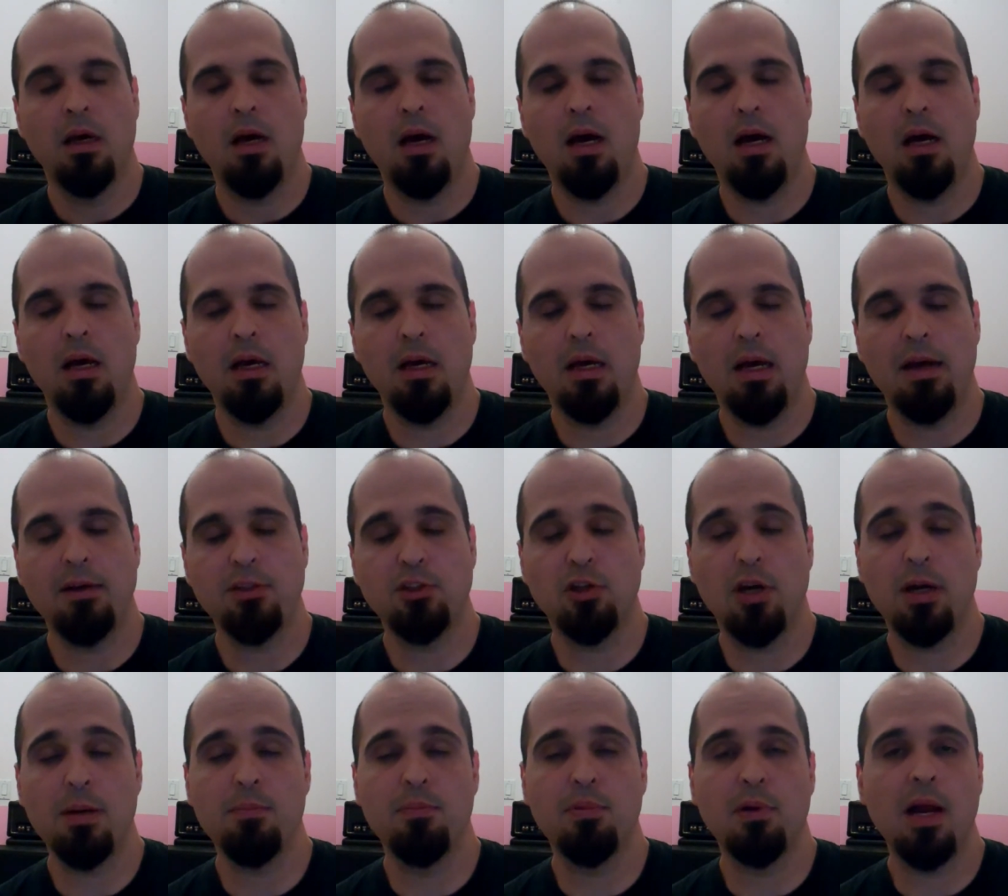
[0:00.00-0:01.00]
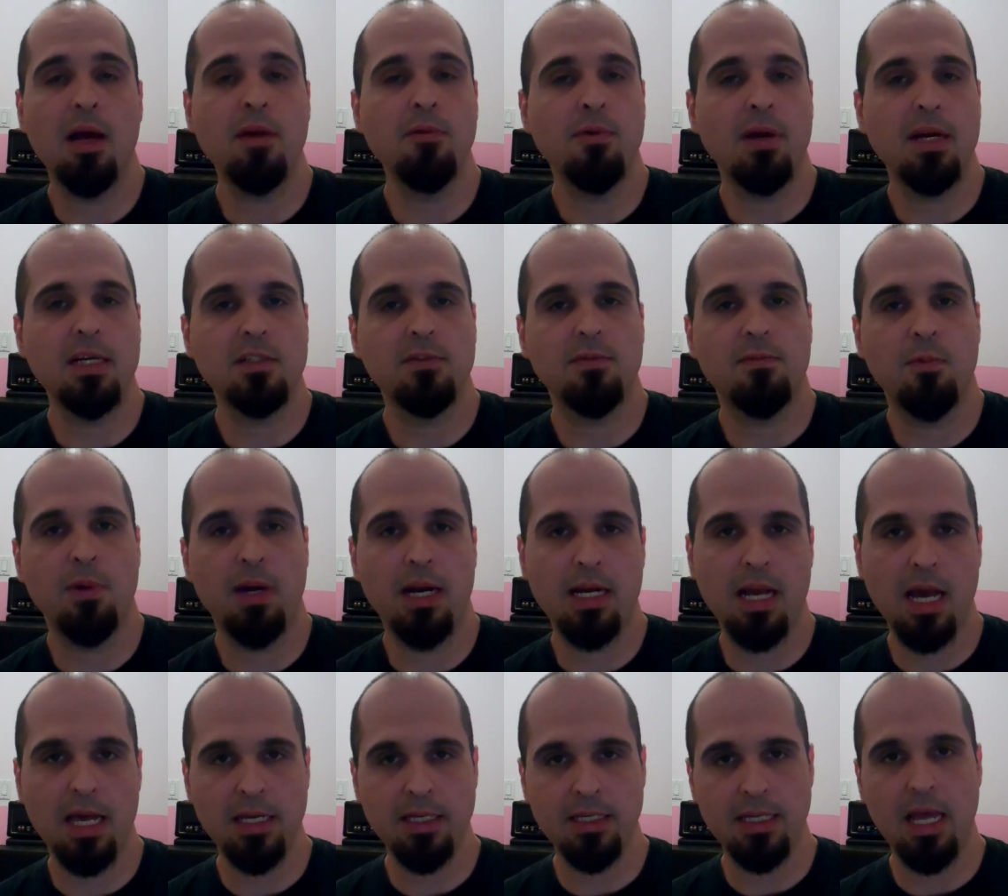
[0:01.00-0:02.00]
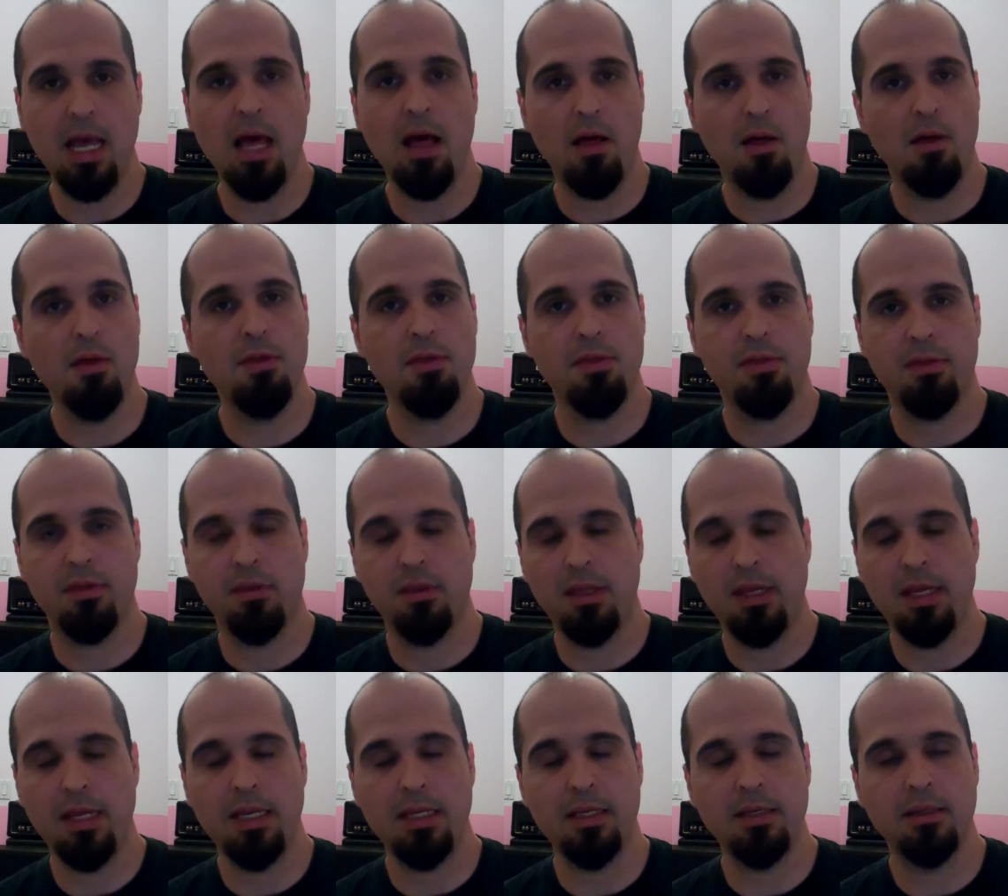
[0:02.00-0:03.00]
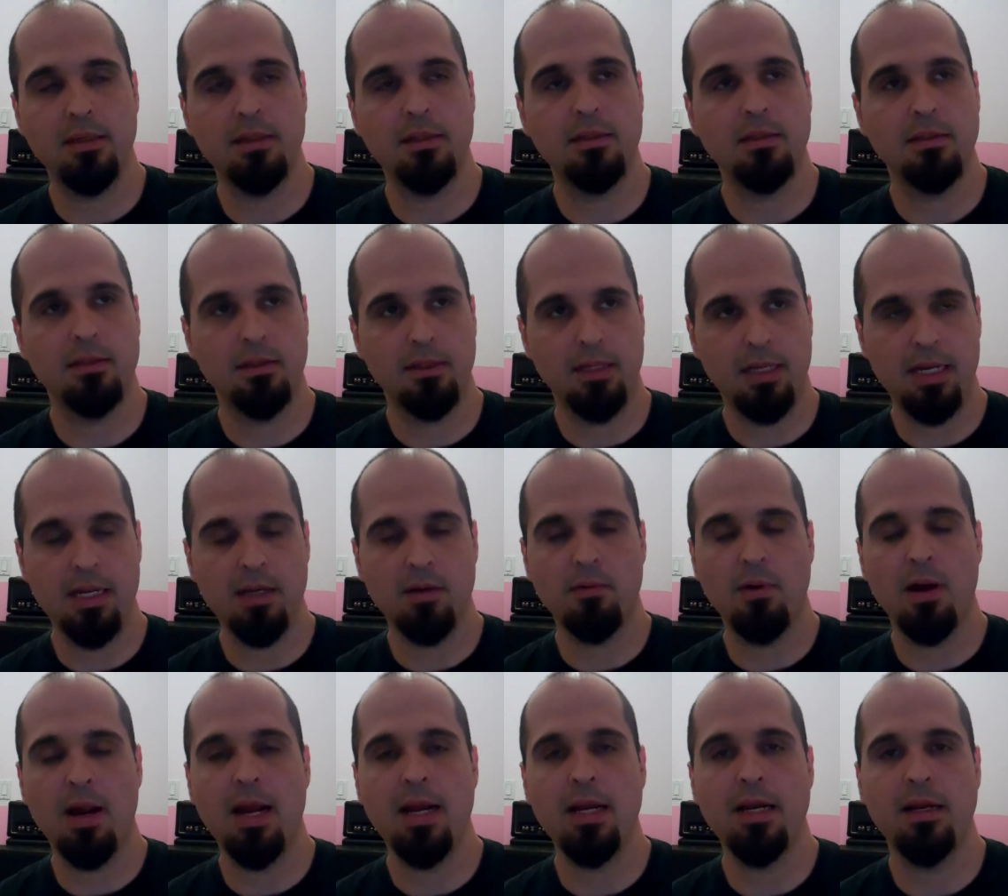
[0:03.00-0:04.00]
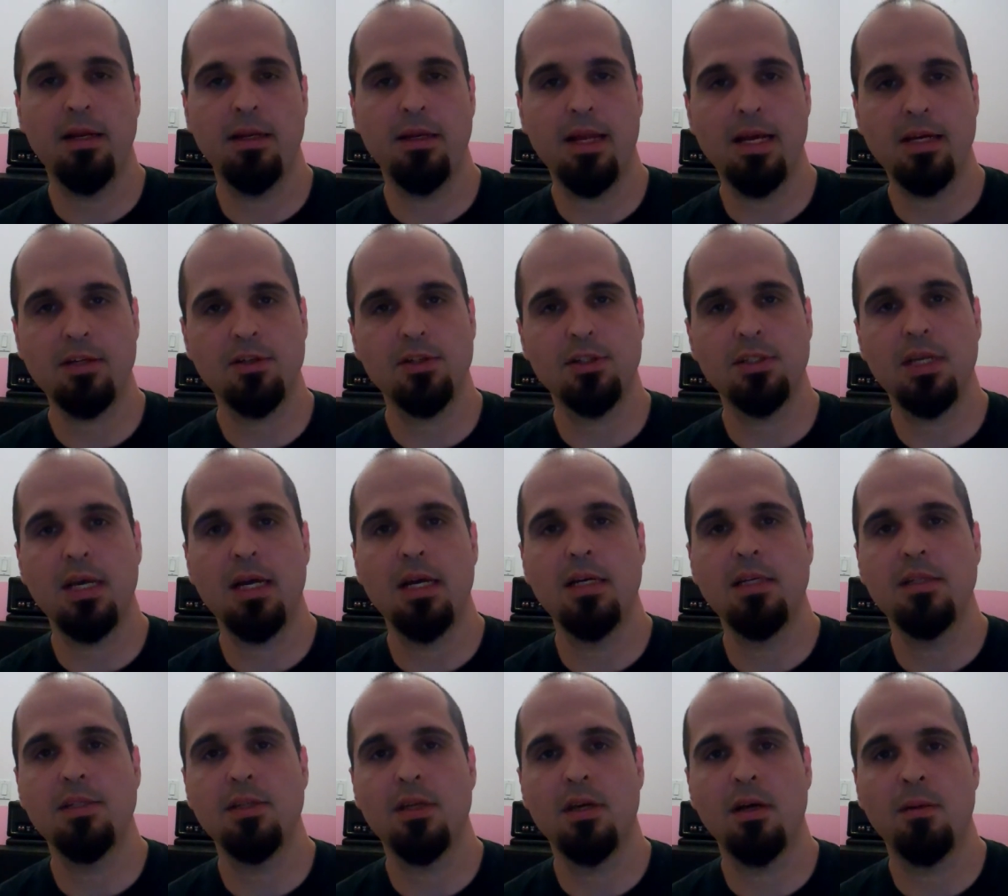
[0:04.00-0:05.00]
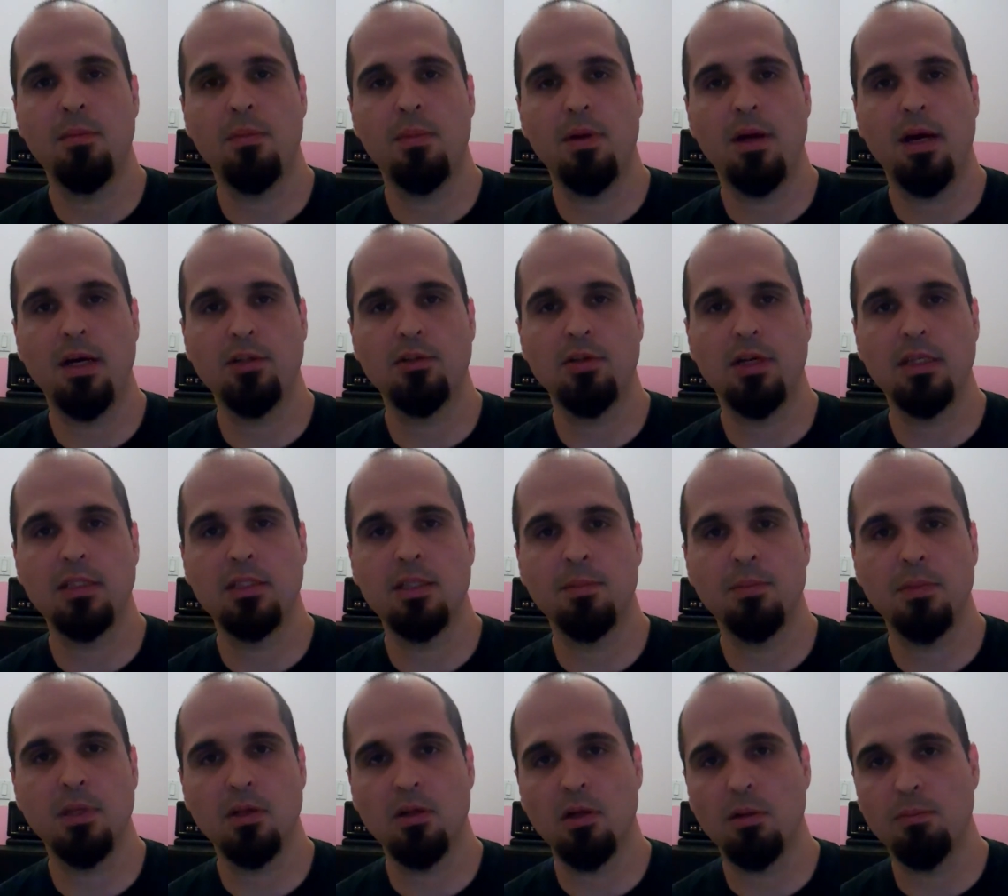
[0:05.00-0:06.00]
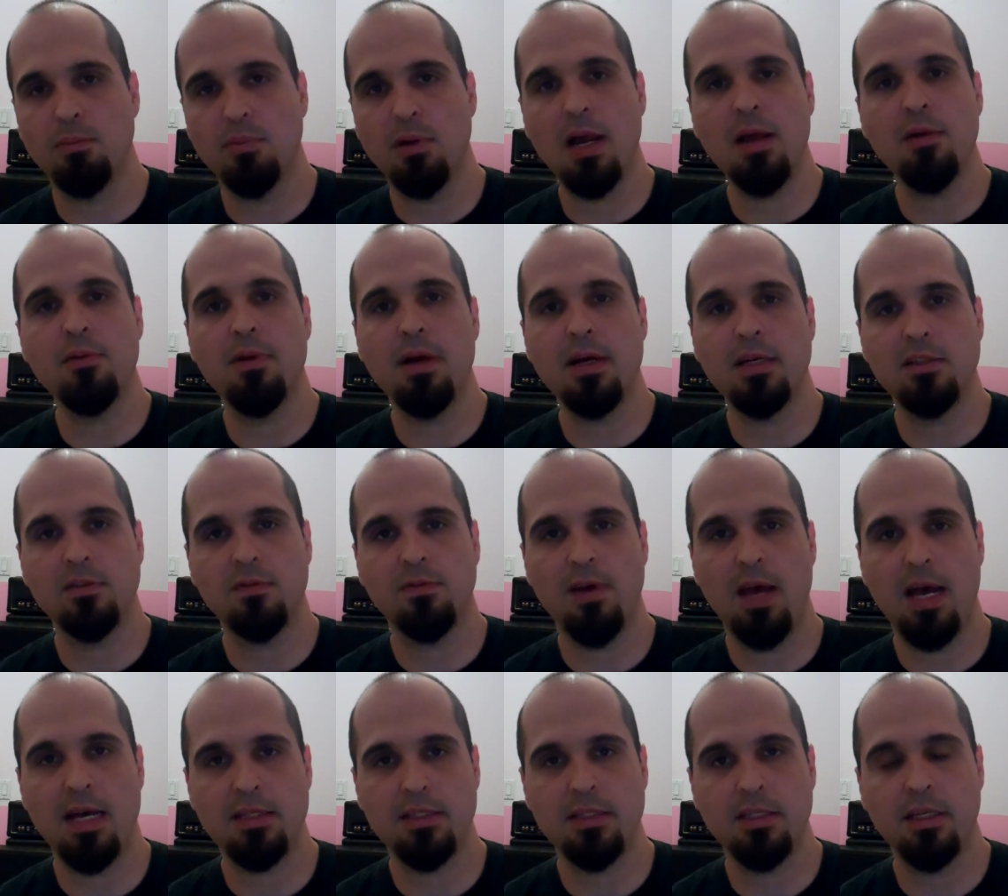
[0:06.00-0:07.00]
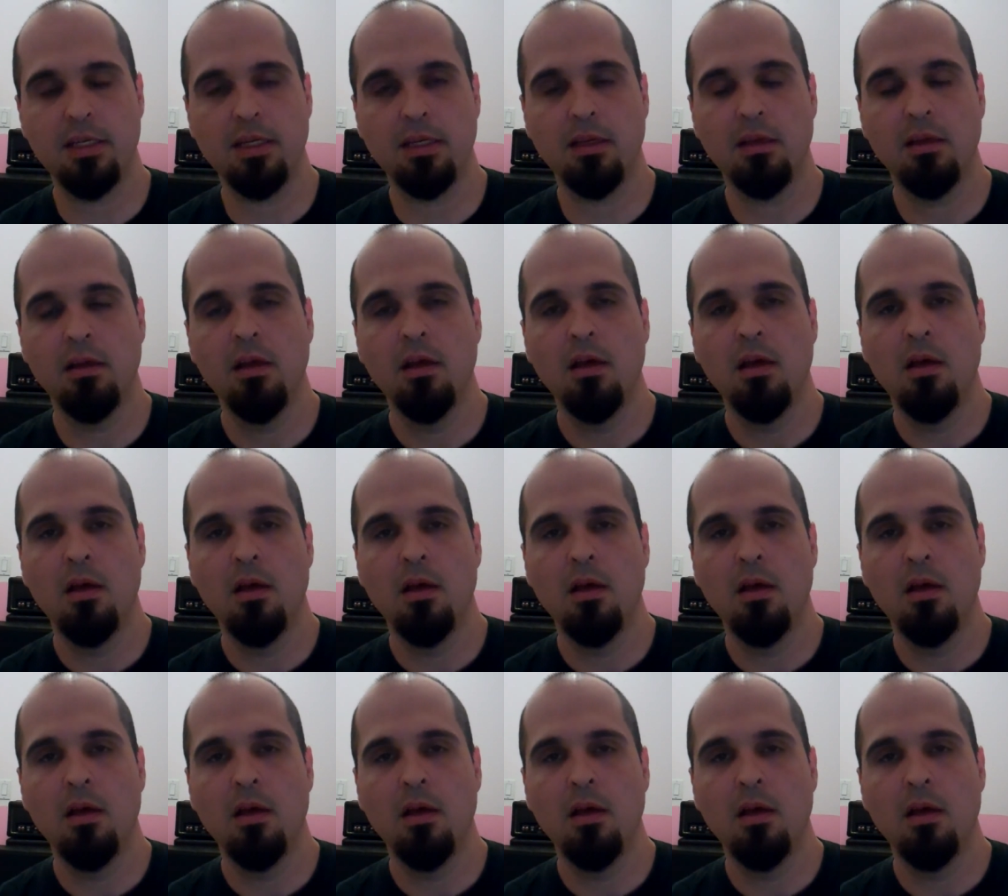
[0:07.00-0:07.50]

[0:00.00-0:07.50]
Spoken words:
I tried brown rice. When I got into health and eating right and exercise, I tried something called brown rice fasting,